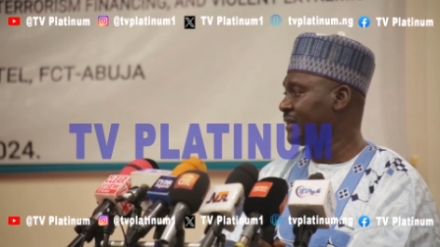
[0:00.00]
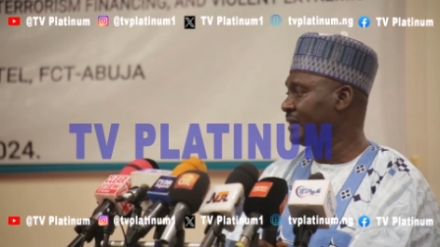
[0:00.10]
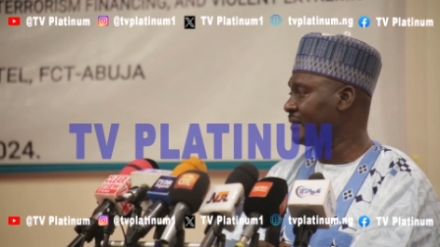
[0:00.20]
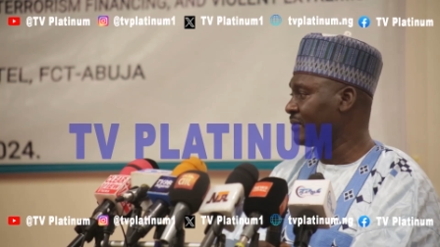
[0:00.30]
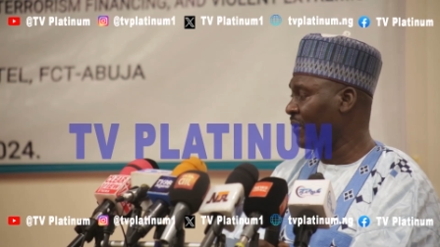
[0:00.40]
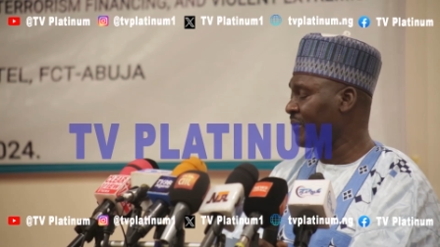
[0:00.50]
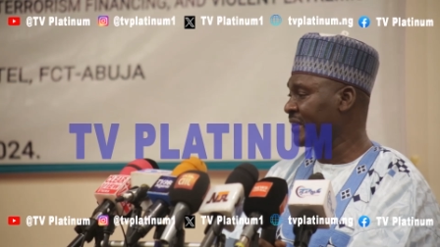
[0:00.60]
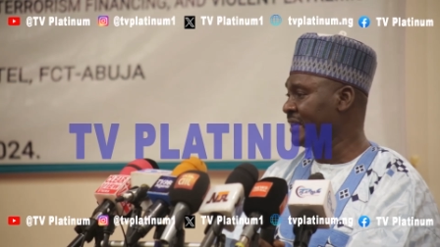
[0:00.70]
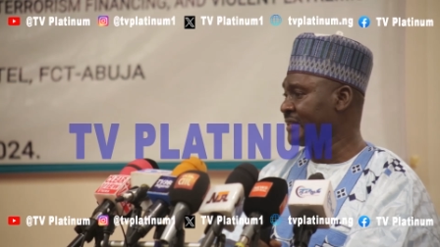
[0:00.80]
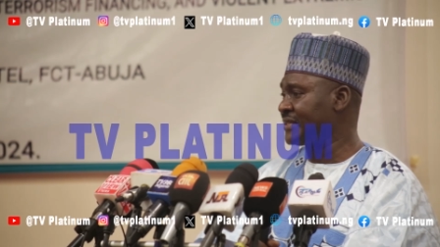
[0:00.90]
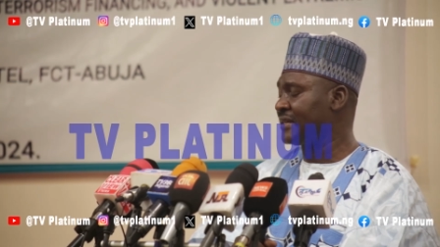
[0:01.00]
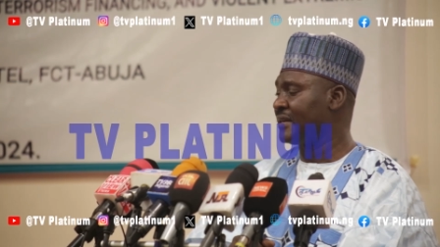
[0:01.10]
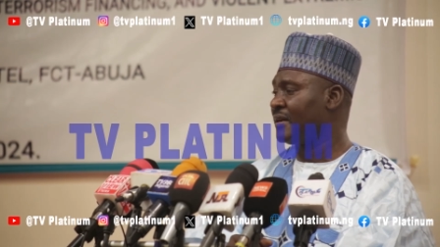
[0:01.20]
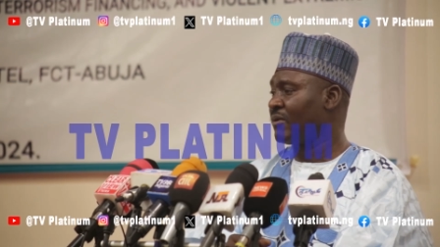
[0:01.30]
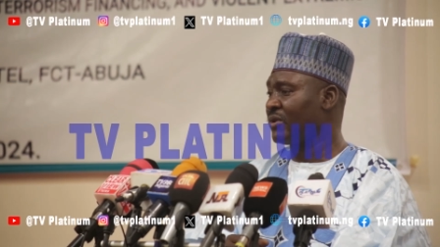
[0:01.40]
the Northeast,
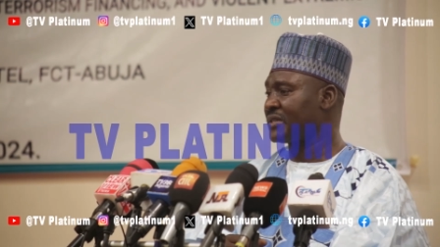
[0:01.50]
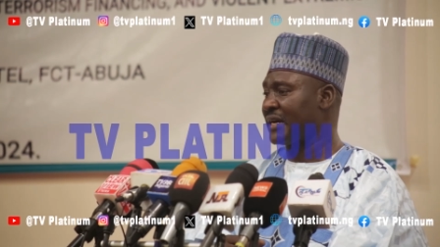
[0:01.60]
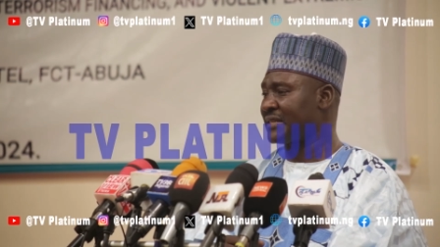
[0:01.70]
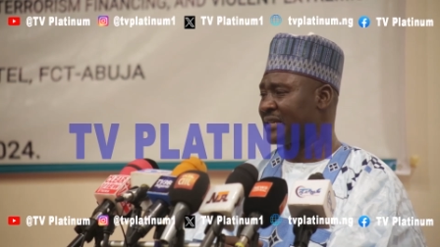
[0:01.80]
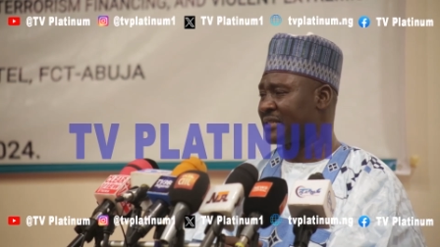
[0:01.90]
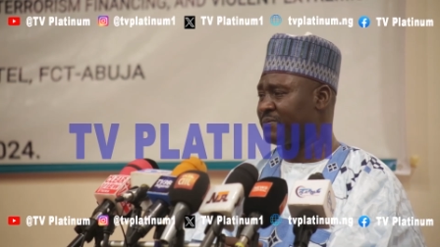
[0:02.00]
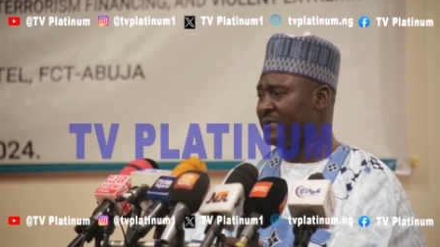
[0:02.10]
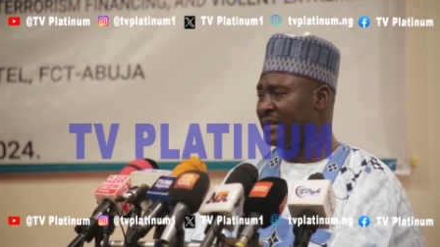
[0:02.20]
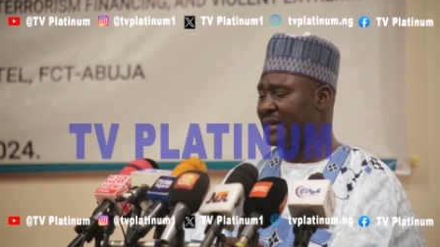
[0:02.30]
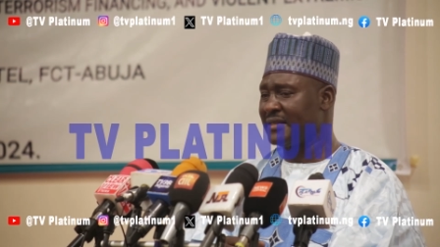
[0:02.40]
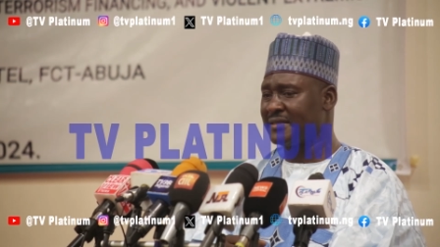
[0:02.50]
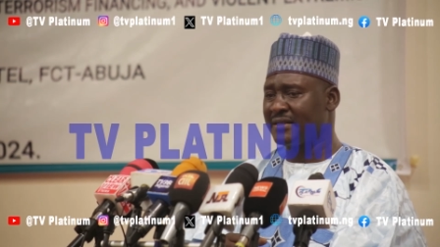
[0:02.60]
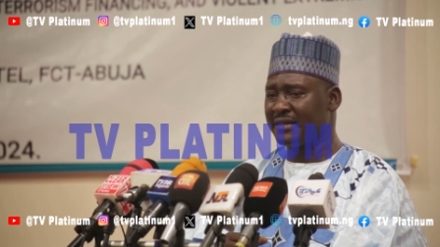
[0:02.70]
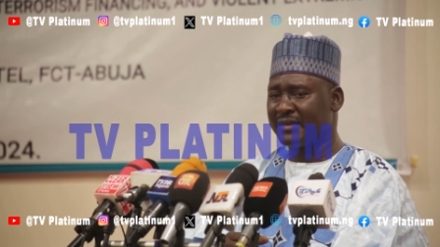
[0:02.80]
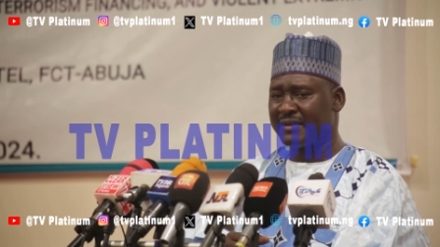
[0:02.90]
which has
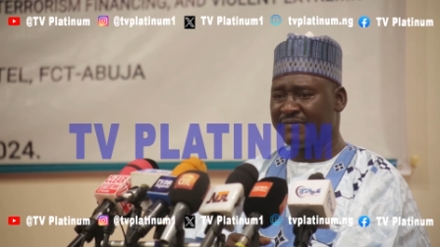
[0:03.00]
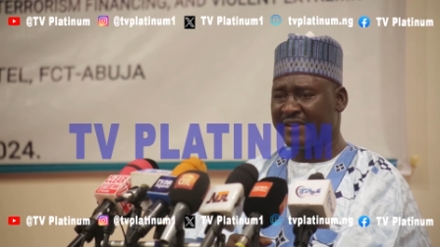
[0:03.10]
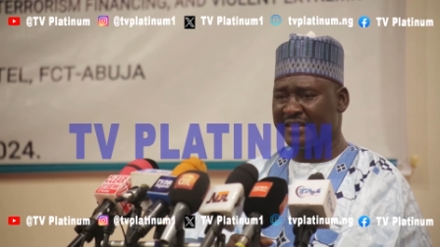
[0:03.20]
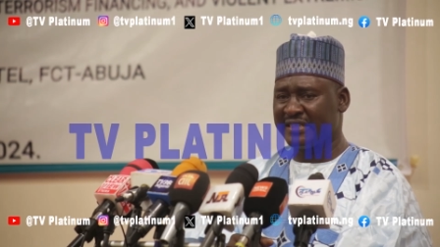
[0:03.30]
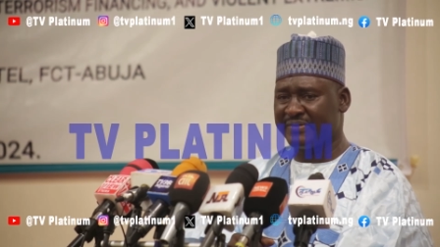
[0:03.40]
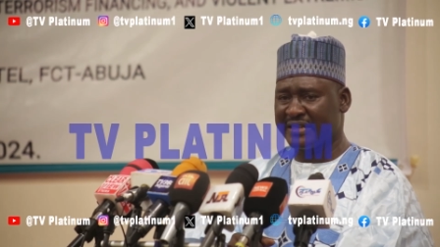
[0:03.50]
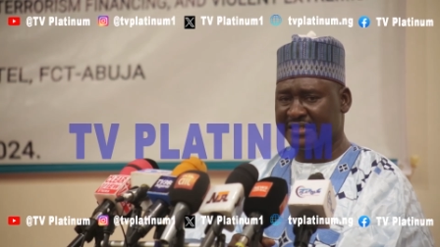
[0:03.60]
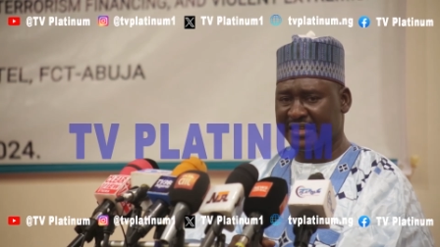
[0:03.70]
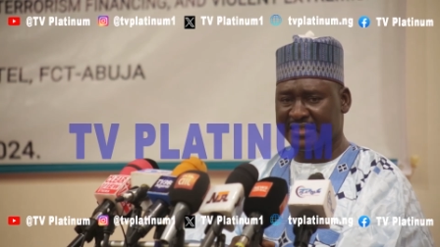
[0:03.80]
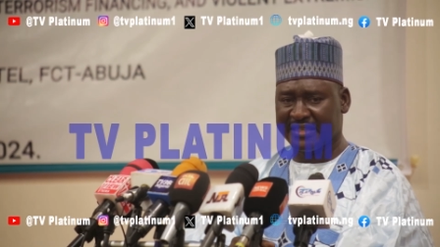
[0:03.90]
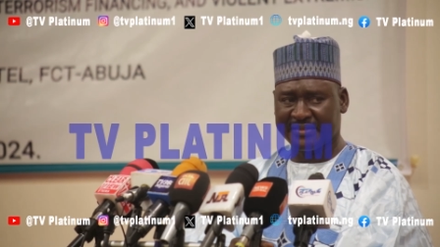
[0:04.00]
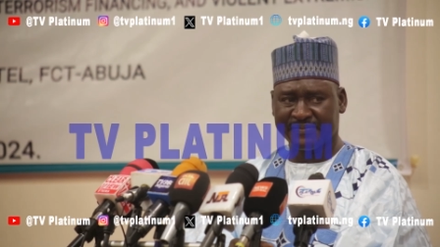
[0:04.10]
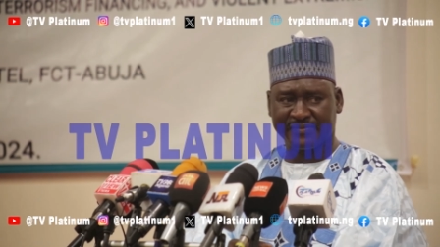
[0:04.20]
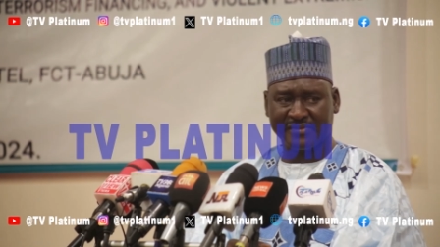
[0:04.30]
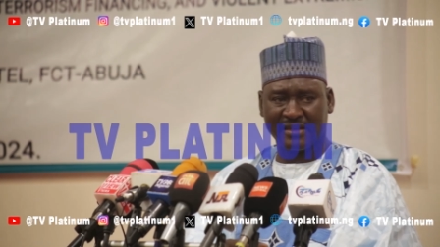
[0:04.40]
experienced very
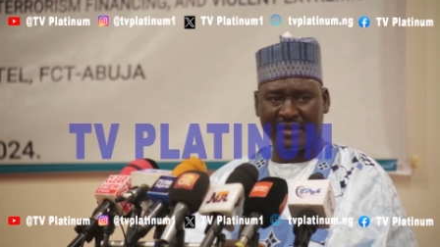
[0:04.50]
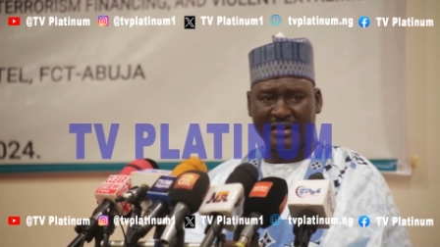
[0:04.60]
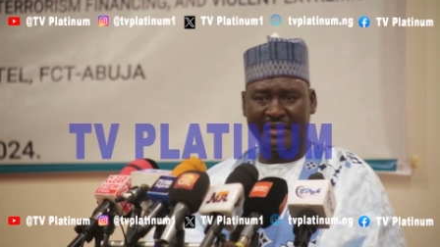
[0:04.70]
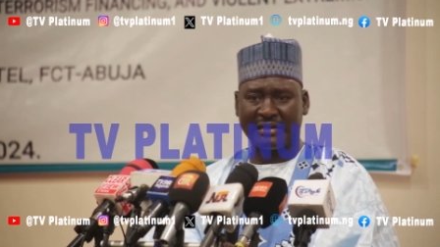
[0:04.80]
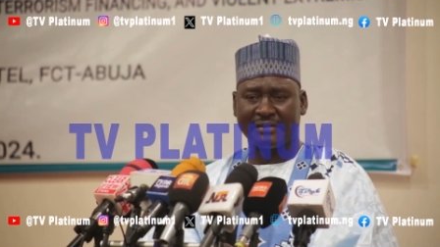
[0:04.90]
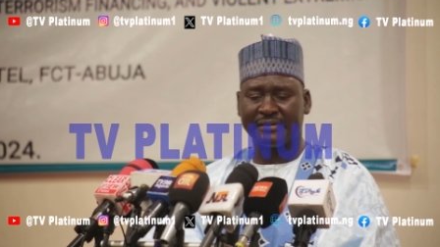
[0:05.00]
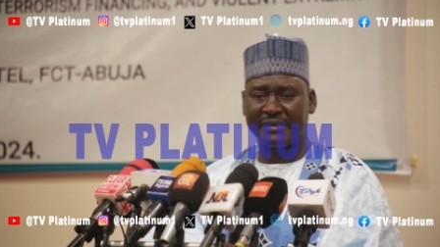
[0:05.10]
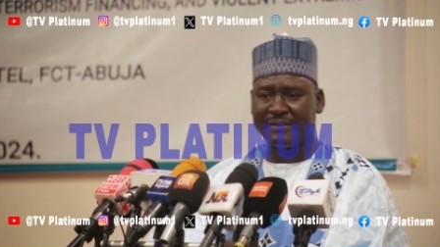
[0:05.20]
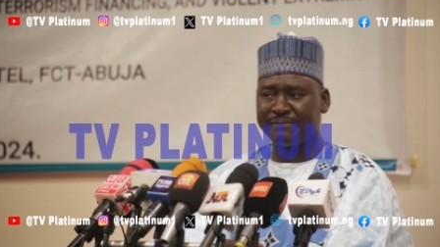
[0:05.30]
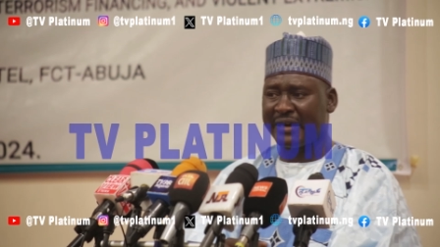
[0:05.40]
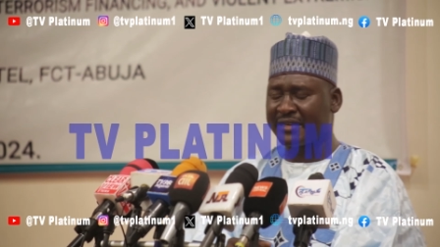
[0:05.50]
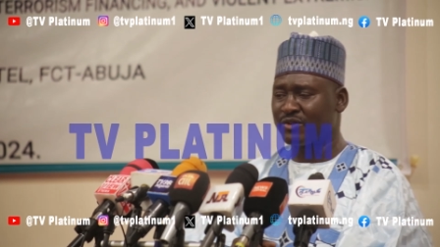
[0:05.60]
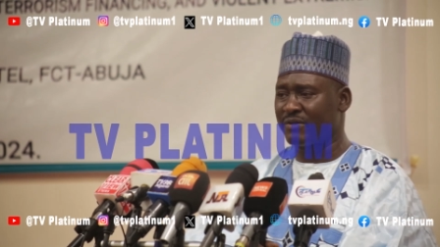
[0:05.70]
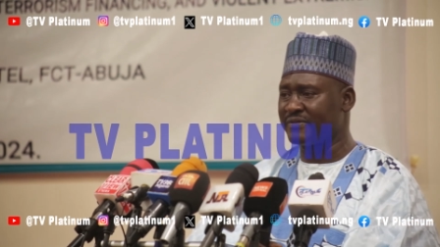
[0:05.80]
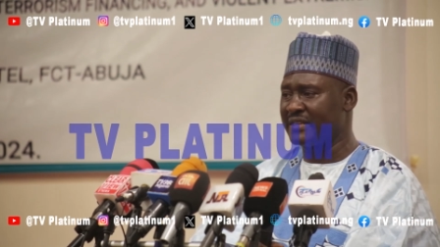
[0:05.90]
devastating impact
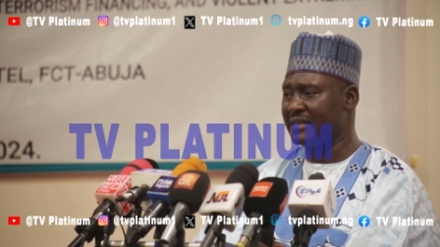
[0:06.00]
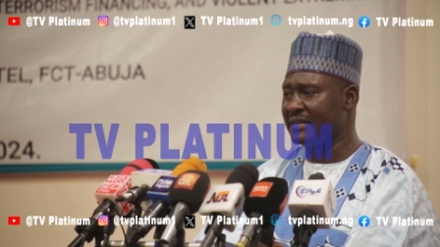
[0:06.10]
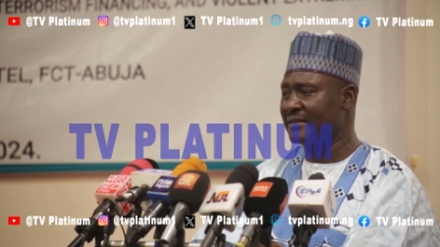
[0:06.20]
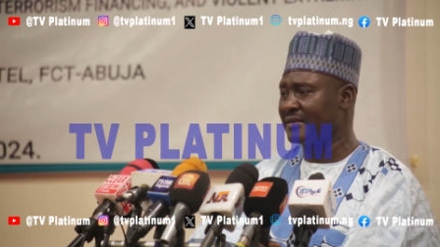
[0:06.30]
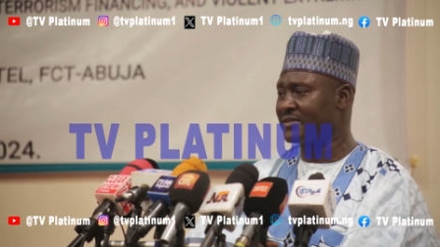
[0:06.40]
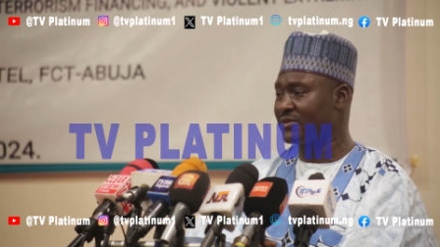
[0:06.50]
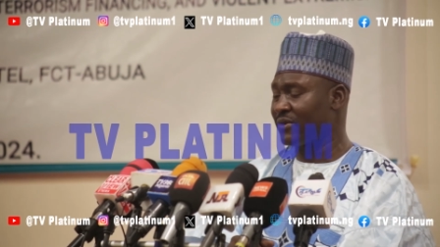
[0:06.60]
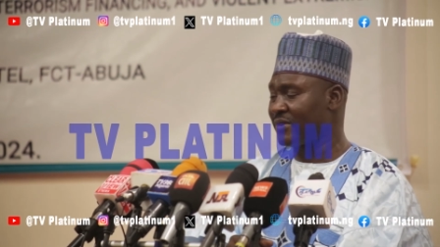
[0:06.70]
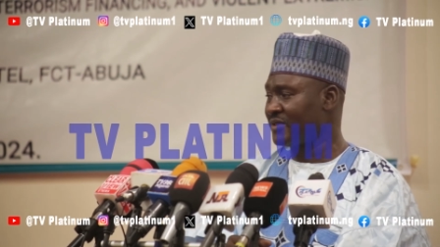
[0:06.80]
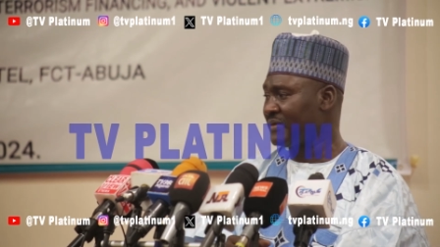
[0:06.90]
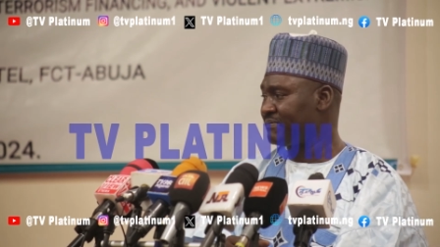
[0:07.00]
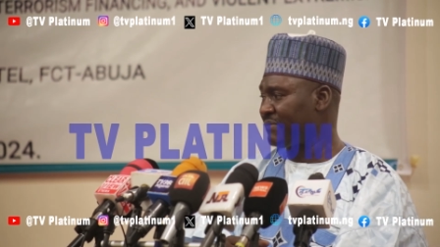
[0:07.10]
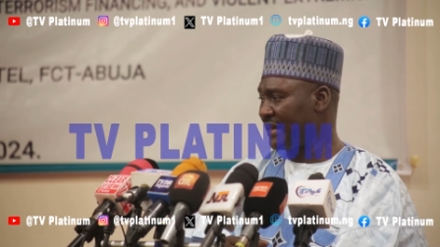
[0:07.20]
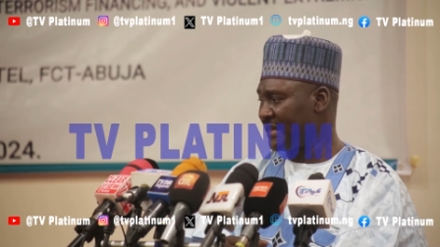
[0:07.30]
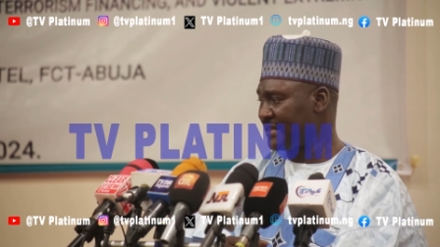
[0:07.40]
of the terrorism
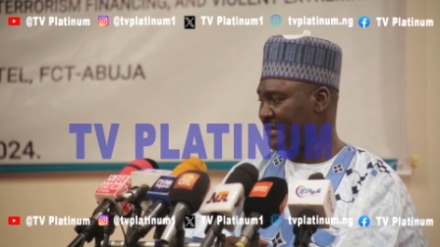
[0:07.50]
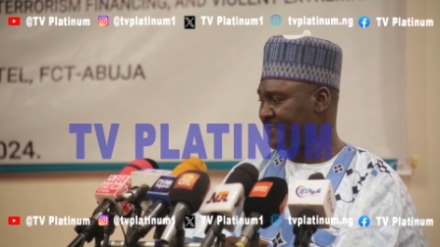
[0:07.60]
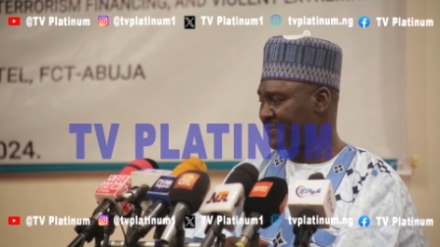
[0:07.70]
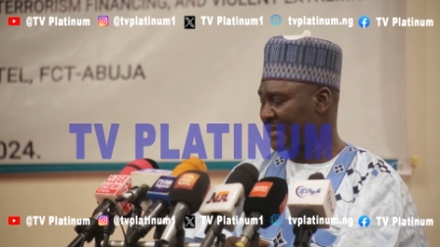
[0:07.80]
financing.